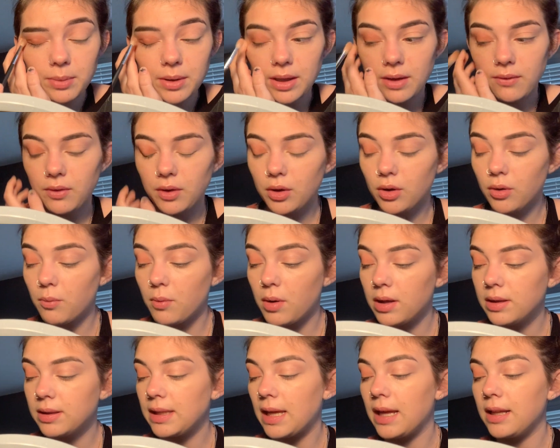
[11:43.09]
But if you don't
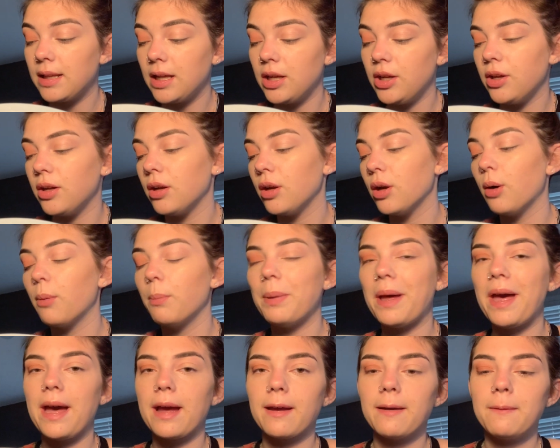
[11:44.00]
want that, then you can go
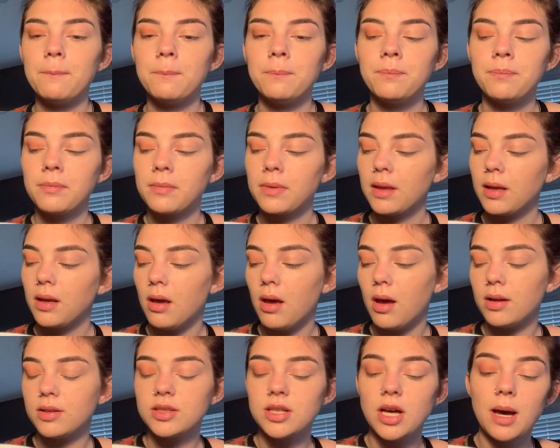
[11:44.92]
back
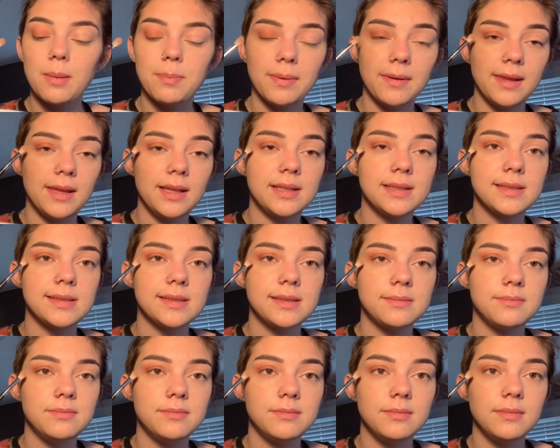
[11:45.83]
on top of this
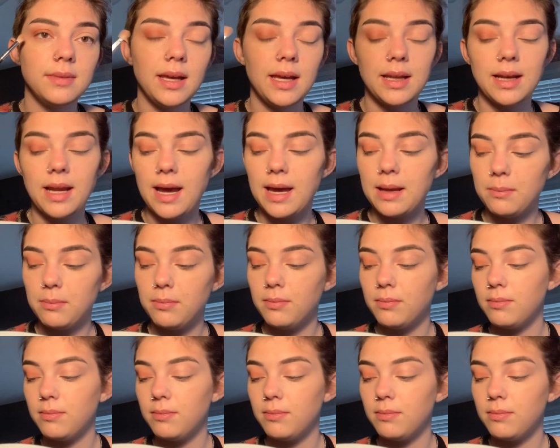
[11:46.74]
and add